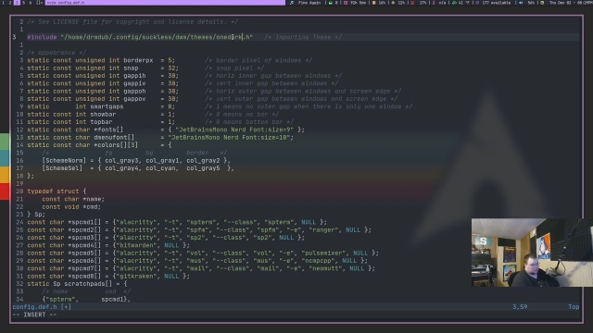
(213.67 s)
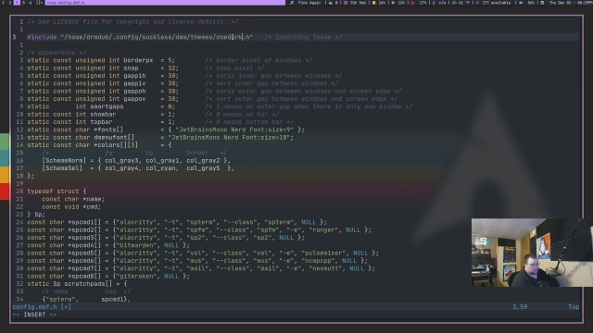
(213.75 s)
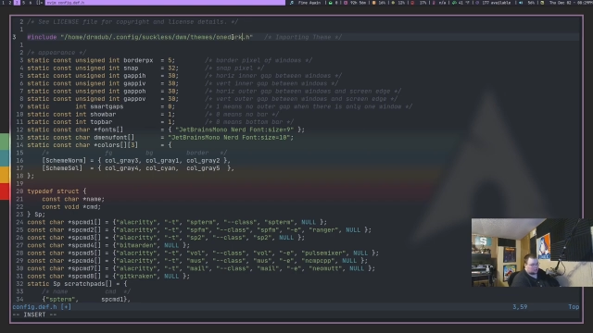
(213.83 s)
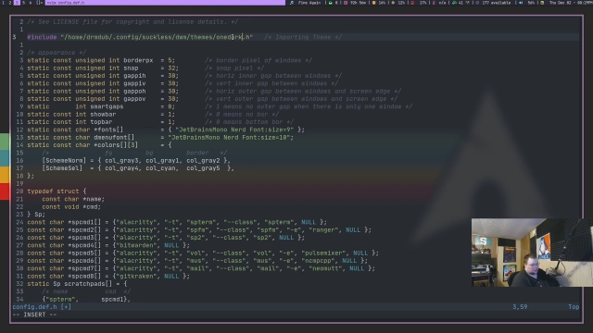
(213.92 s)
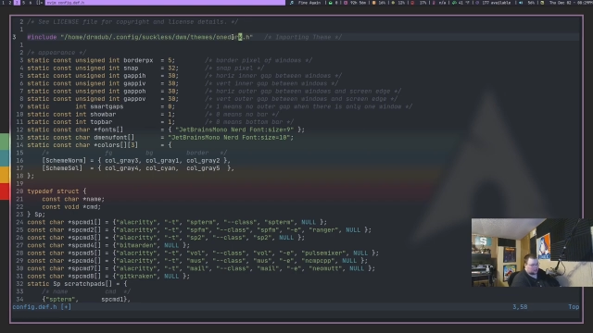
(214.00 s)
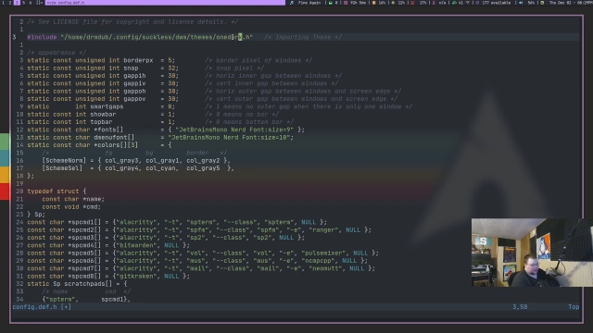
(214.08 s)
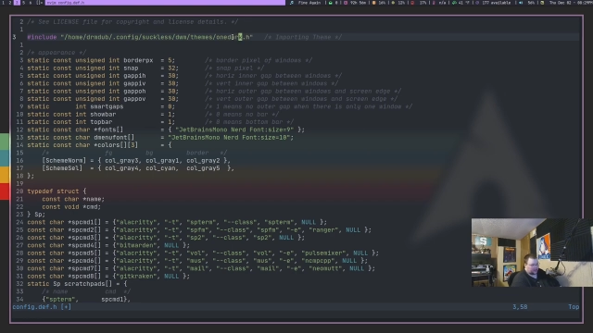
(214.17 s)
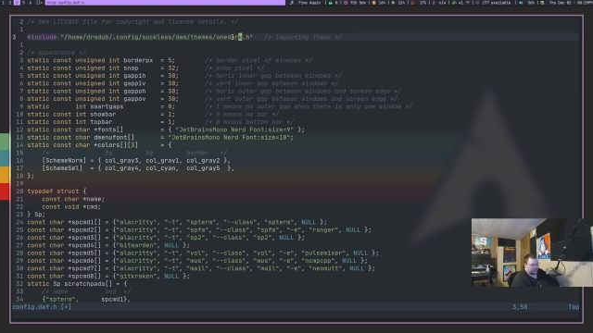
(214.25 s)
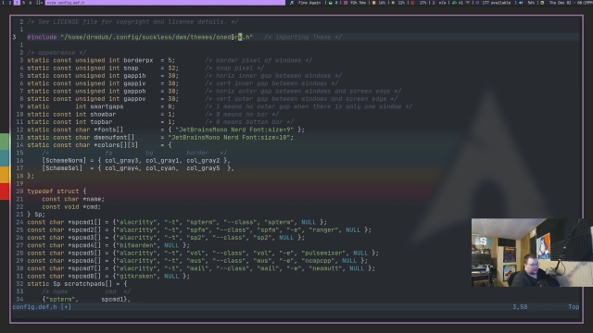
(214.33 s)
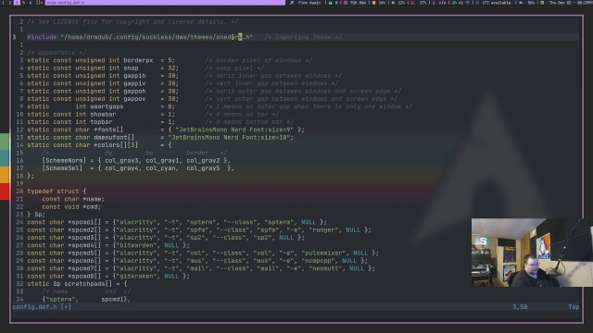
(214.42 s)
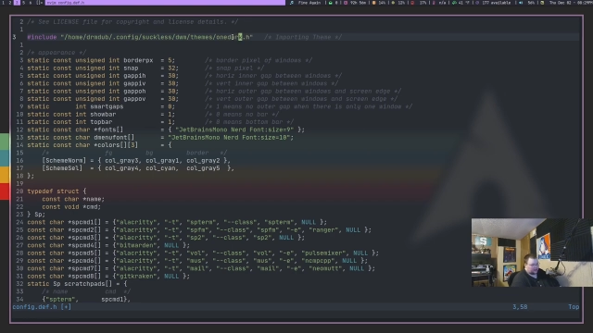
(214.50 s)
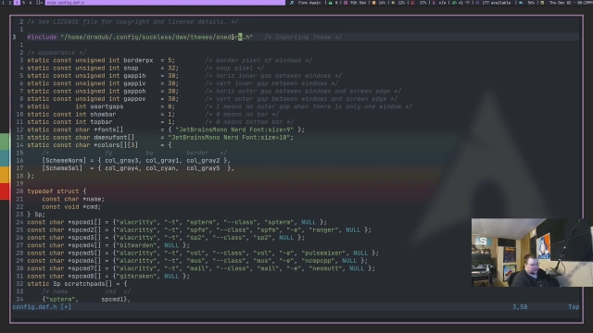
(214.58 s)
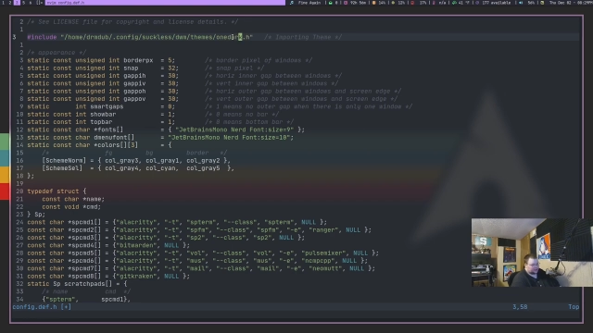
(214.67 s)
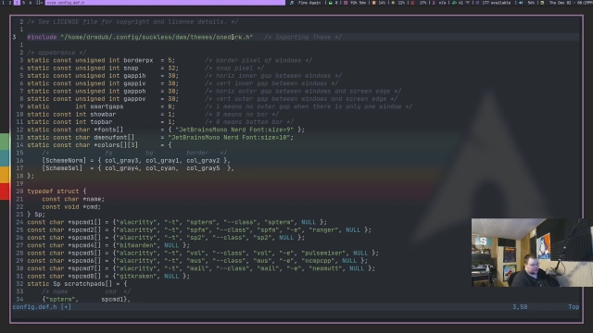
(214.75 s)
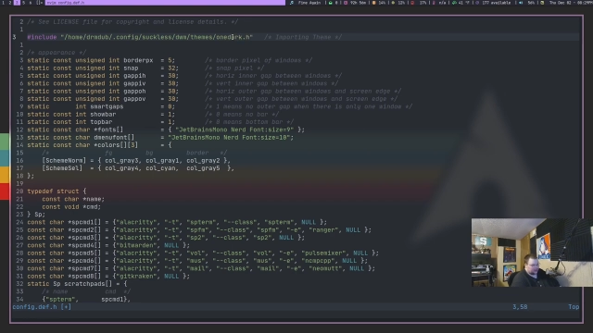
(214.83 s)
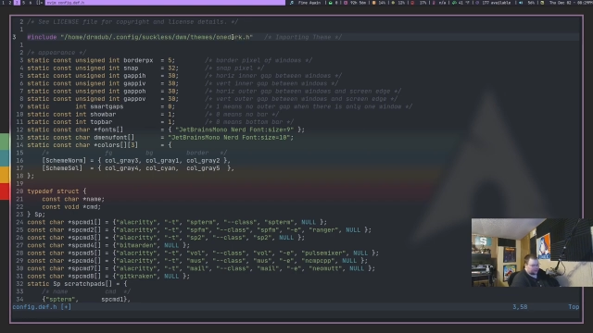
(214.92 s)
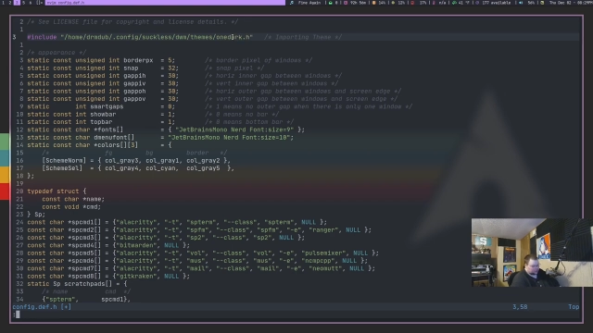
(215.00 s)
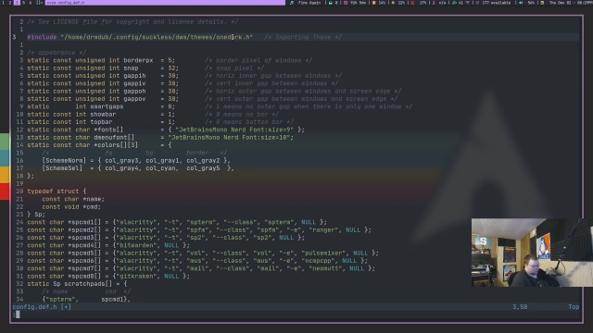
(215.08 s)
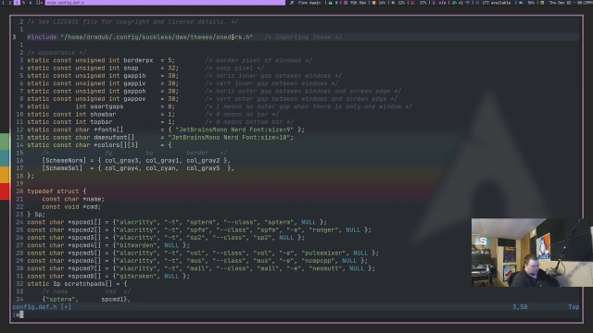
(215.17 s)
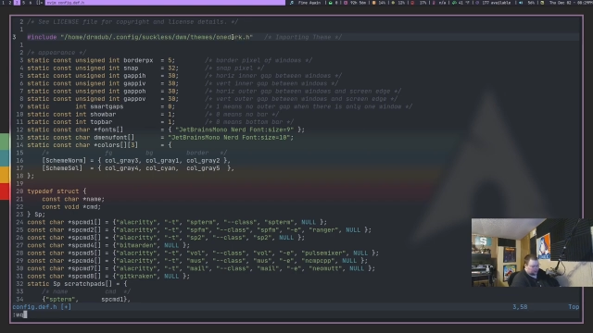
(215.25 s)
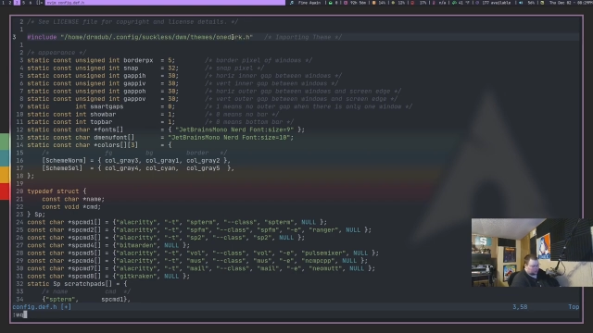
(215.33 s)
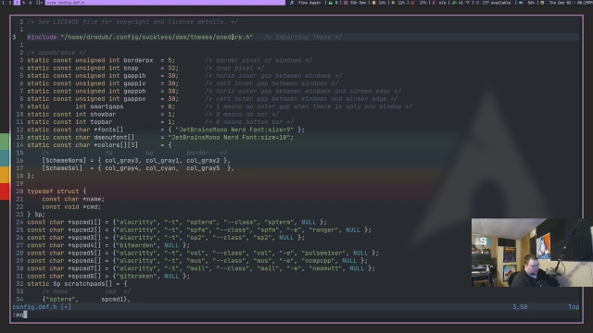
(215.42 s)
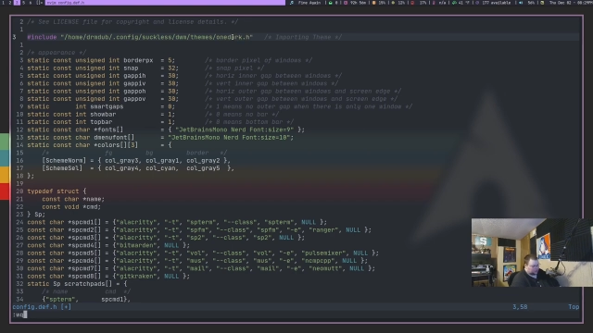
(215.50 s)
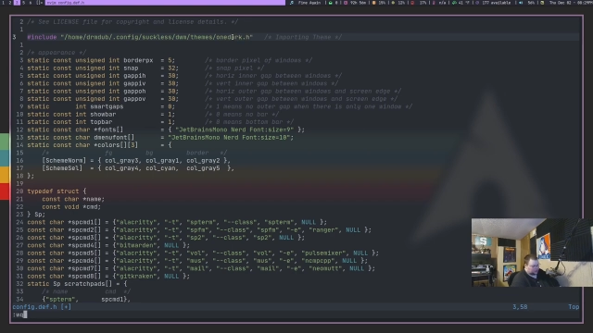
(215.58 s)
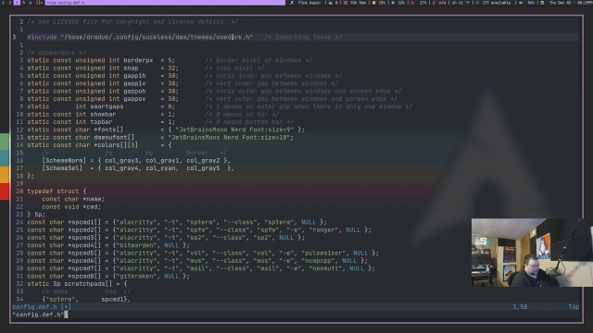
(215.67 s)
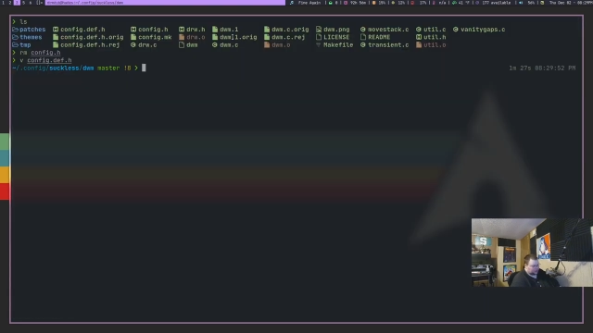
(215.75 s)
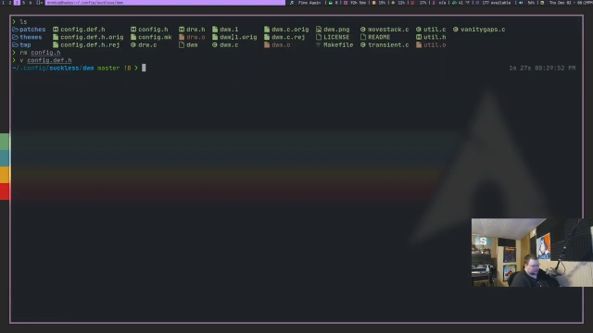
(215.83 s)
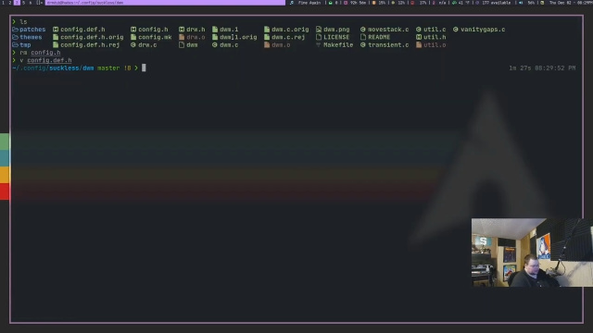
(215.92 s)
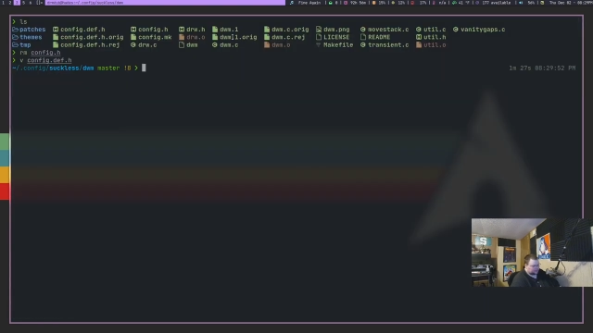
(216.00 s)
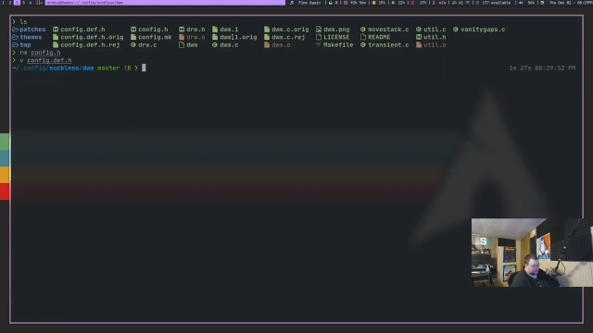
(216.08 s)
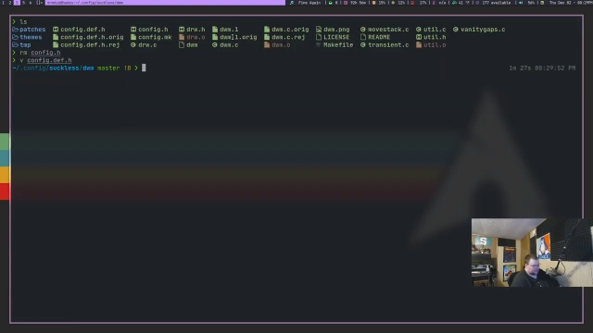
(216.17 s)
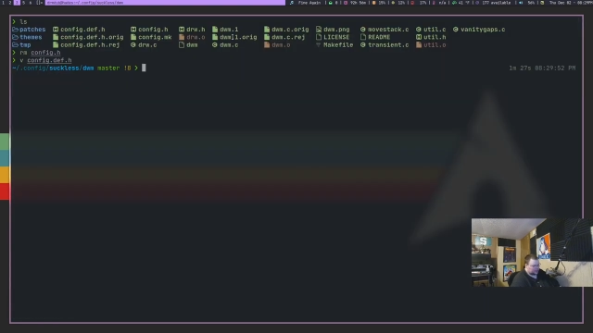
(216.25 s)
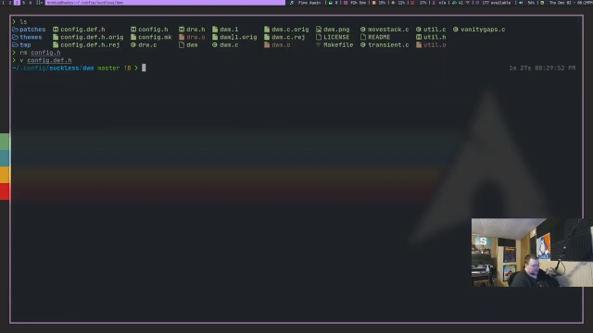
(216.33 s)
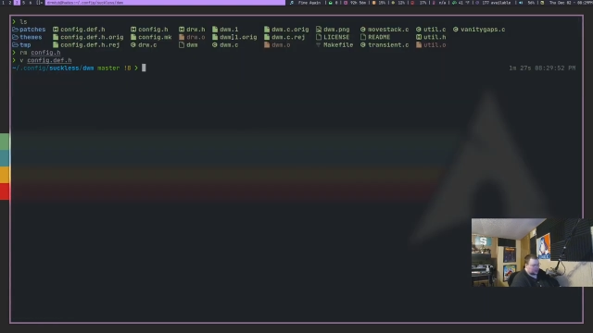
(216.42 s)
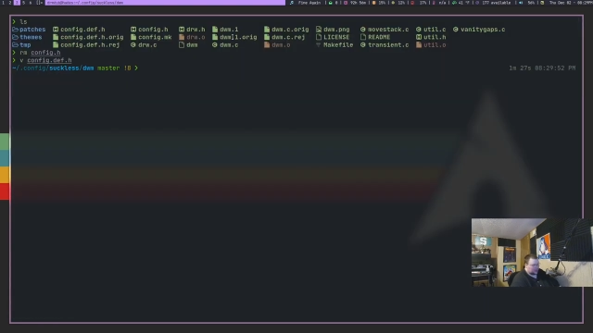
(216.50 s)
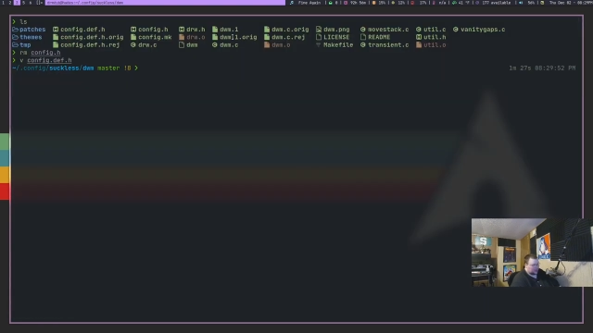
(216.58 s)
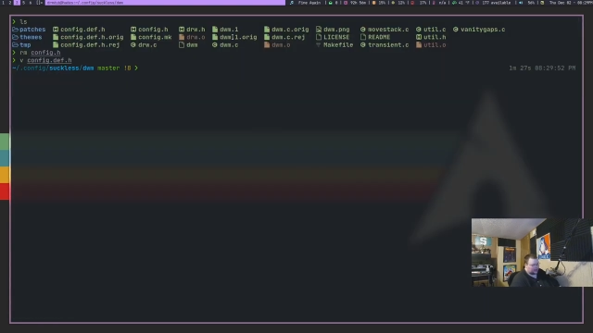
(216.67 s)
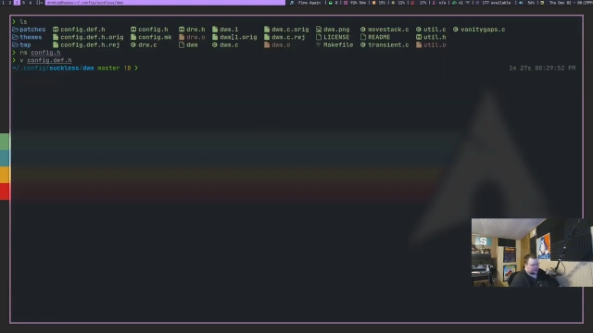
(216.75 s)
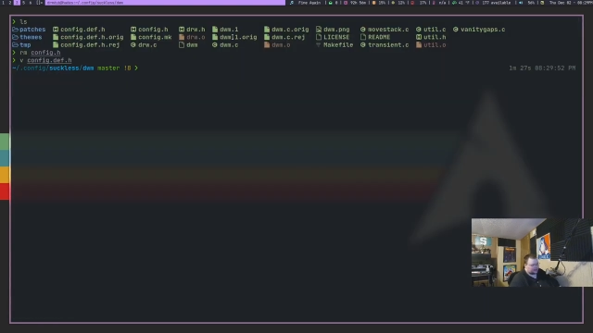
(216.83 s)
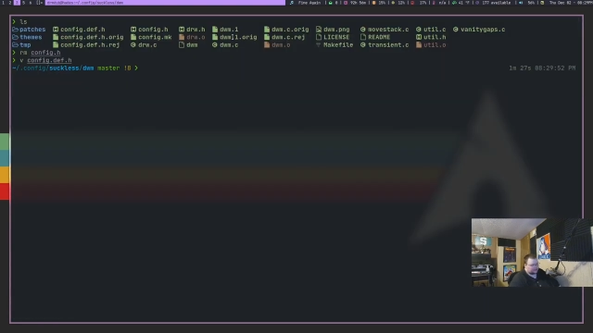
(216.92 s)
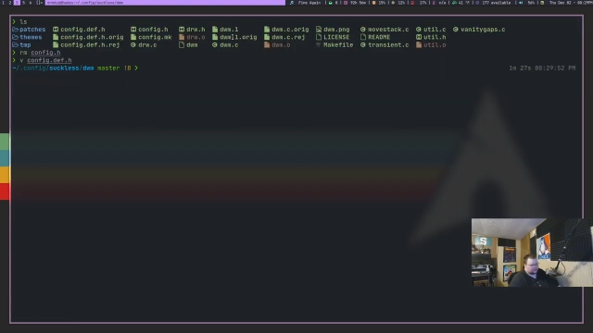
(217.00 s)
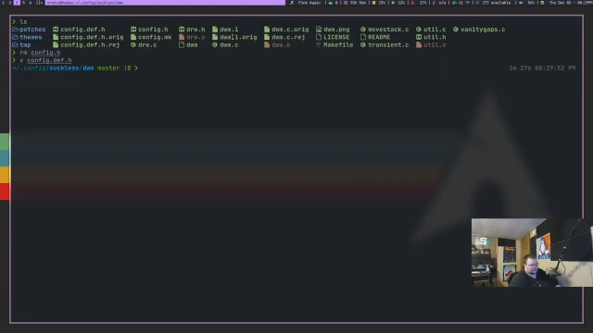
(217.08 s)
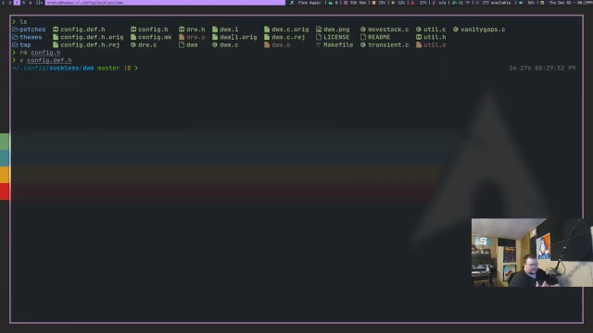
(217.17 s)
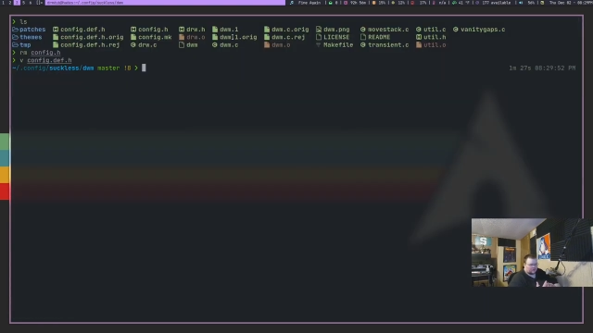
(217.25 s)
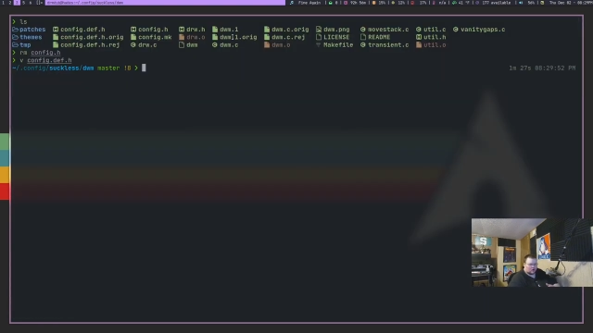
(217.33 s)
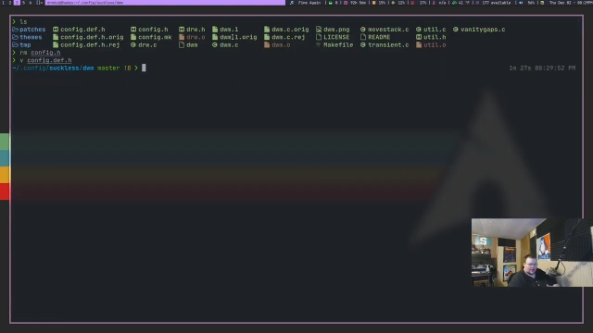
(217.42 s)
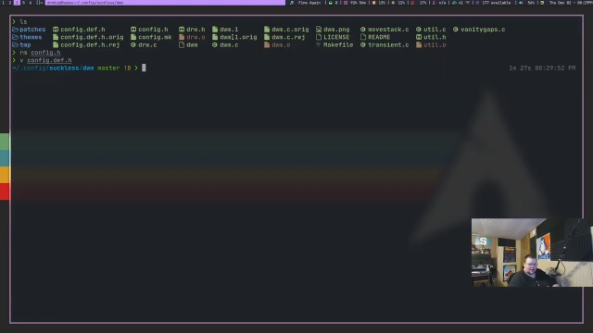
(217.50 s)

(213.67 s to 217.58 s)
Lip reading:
[unreadable: no face in view]